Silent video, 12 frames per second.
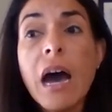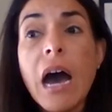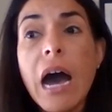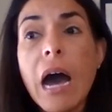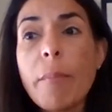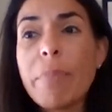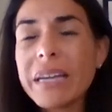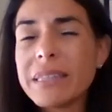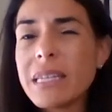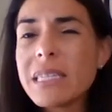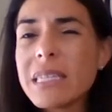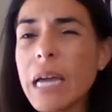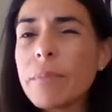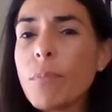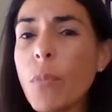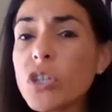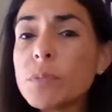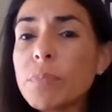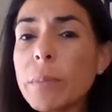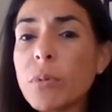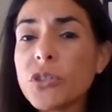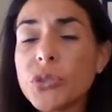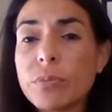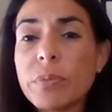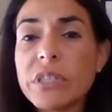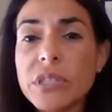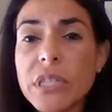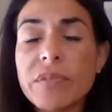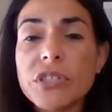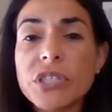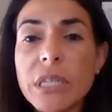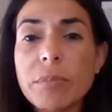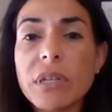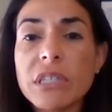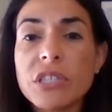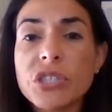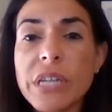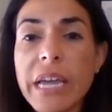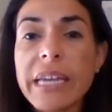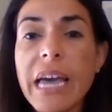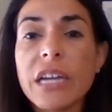By this time, most people should receive their stimulus check.